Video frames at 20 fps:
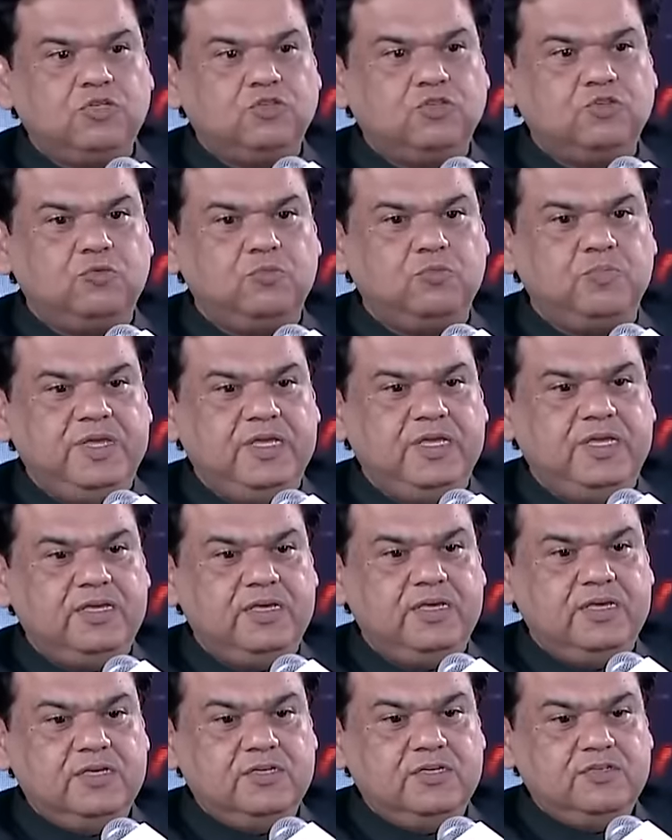should be
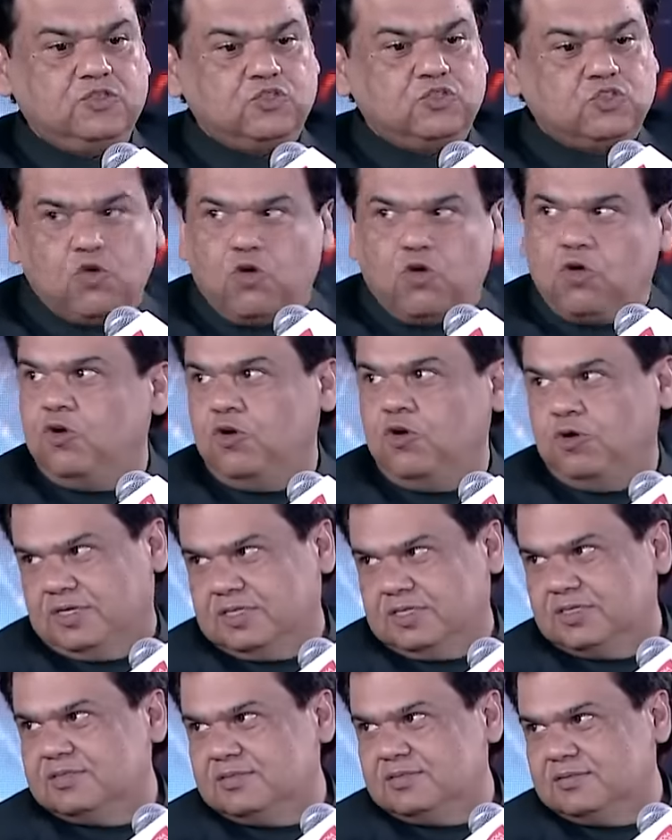so good
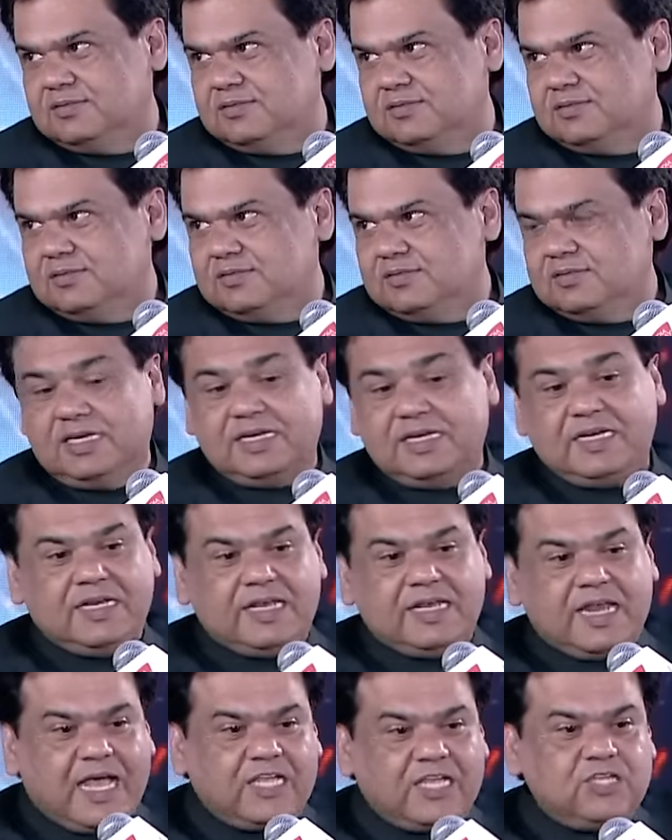that
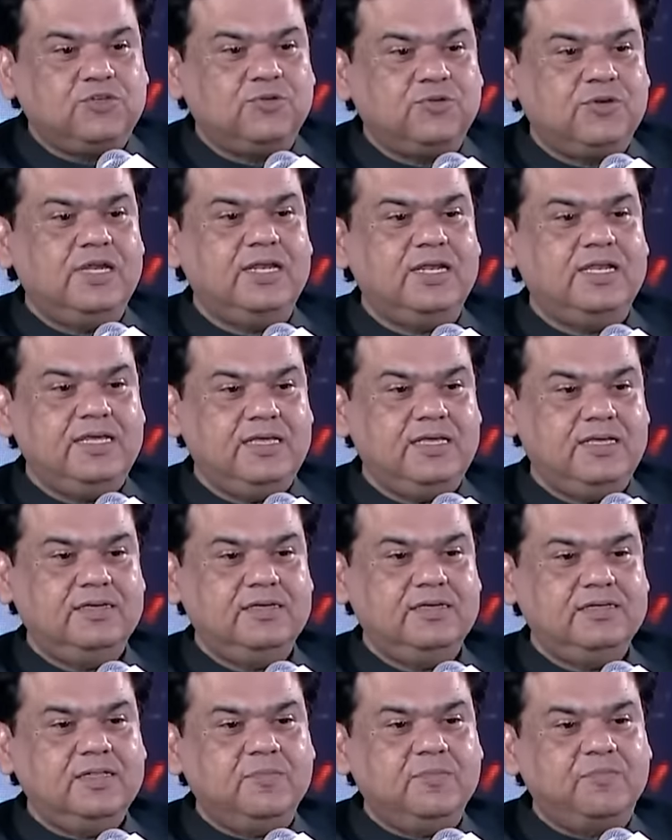naturally
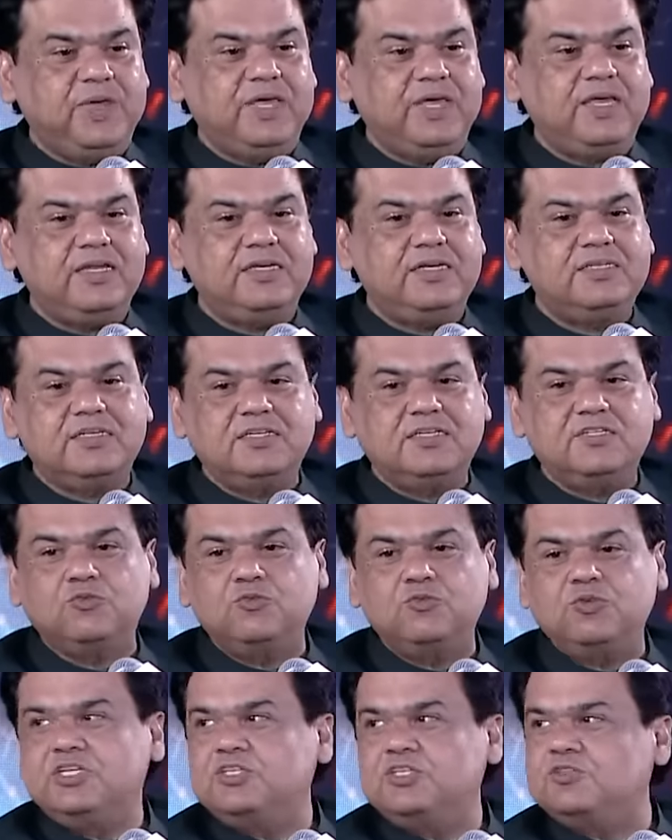the parents and
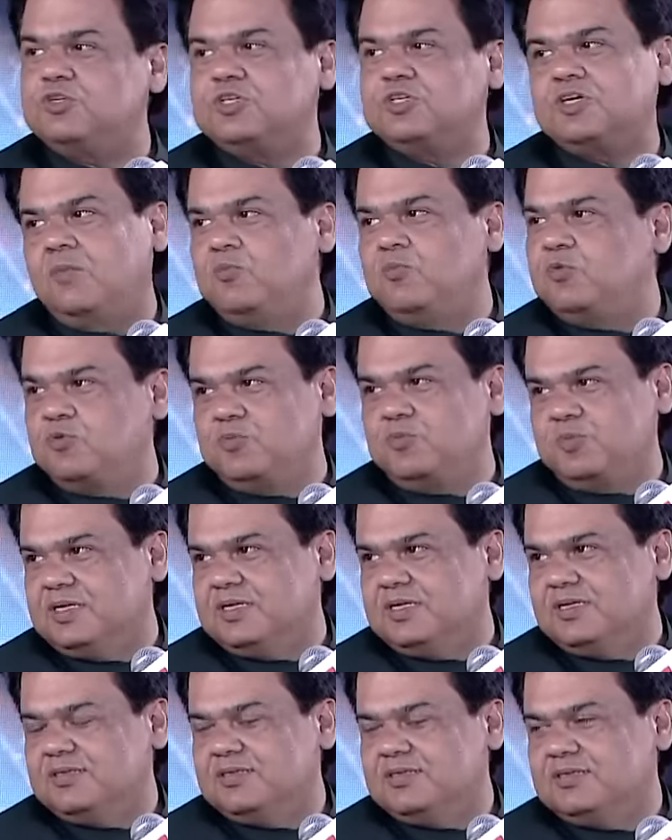students should come to me,
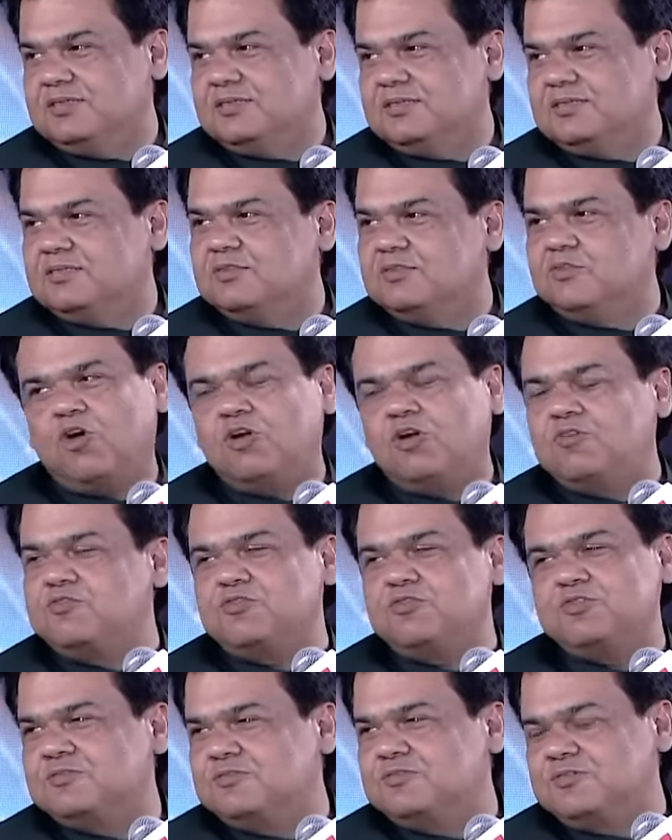not
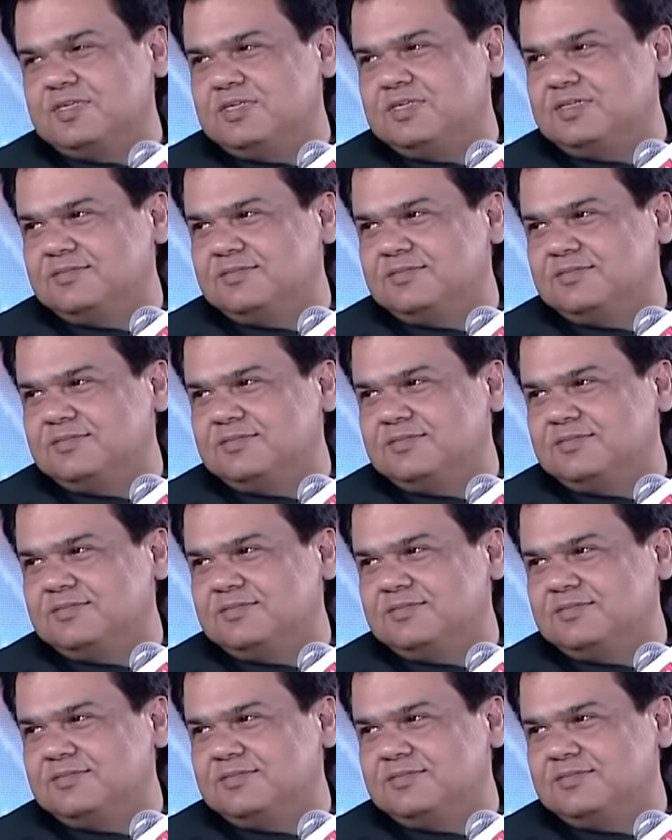forcefully.